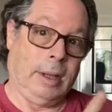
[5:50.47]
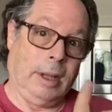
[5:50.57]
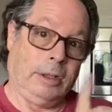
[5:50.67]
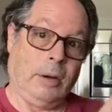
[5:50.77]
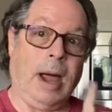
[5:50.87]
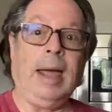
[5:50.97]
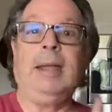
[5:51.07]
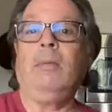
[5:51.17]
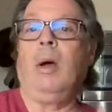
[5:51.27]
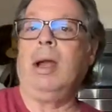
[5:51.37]
So
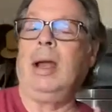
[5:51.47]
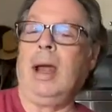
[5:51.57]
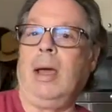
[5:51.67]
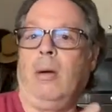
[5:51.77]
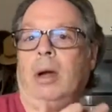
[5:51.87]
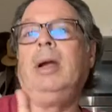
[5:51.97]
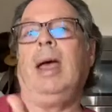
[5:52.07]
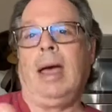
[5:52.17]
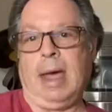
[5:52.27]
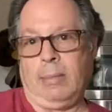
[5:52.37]
I went and I ordered
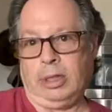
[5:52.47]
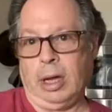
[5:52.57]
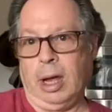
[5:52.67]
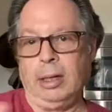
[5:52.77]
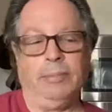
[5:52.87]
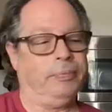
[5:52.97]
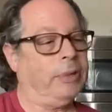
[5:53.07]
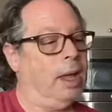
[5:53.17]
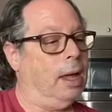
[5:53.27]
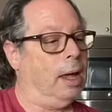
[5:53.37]
Amazon,
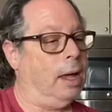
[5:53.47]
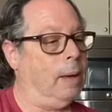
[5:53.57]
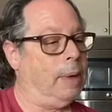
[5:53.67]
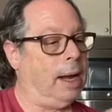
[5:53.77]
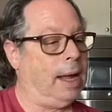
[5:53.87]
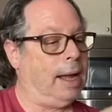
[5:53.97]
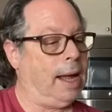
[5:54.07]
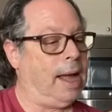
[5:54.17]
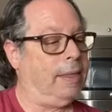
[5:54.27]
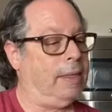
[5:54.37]
and I
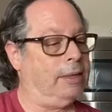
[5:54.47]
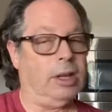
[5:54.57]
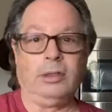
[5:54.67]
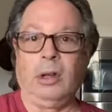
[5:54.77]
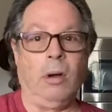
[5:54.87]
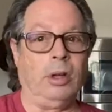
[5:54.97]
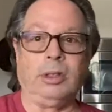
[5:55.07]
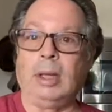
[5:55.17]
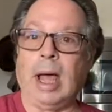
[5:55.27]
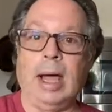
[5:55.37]
got, it doesn't cost
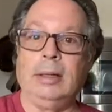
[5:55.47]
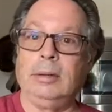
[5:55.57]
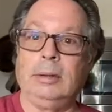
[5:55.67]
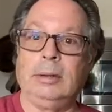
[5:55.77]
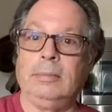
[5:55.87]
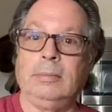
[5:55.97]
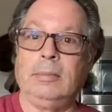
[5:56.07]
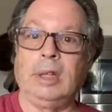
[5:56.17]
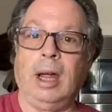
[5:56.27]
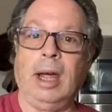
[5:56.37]
a lot,
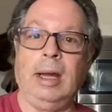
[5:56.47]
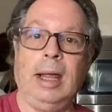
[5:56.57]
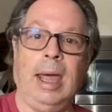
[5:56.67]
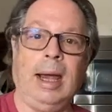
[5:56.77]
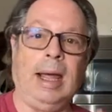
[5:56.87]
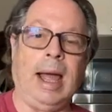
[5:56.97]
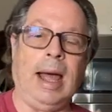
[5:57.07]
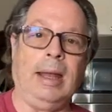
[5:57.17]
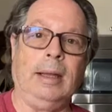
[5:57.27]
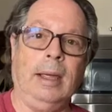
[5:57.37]
all right? And I
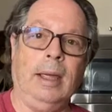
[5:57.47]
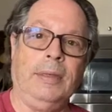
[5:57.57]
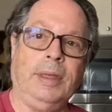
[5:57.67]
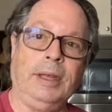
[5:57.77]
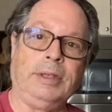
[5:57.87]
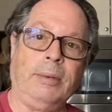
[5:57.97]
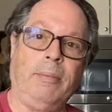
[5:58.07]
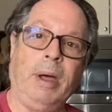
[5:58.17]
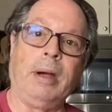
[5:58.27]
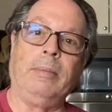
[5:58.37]
got this
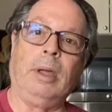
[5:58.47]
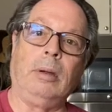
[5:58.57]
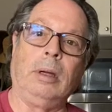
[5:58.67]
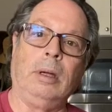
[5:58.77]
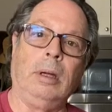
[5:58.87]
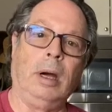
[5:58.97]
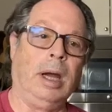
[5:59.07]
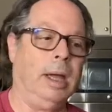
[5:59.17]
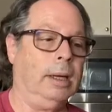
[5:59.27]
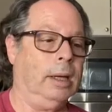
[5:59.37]
buttermilk, all
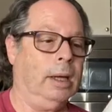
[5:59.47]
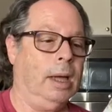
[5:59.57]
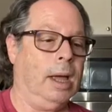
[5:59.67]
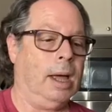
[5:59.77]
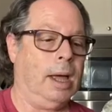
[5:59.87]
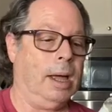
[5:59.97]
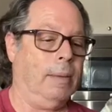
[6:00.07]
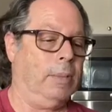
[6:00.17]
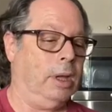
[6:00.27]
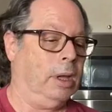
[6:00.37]
right?
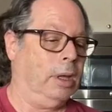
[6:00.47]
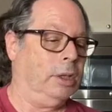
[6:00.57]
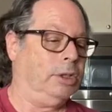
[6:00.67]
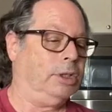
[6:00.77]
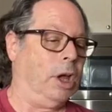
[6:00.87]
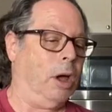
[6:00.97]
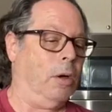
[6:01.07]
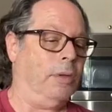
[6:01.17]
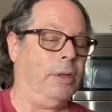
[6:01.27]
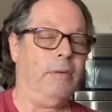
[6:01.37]

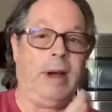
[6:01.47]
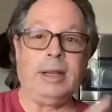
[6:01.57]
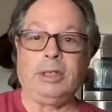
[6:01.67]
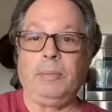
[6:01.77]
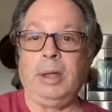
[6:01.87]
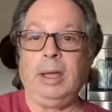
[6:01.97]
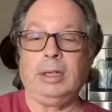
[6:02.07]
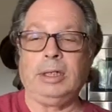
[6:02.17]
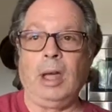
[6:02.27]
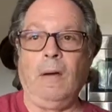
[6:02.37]
So the recipe
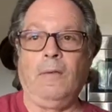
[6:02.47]
itself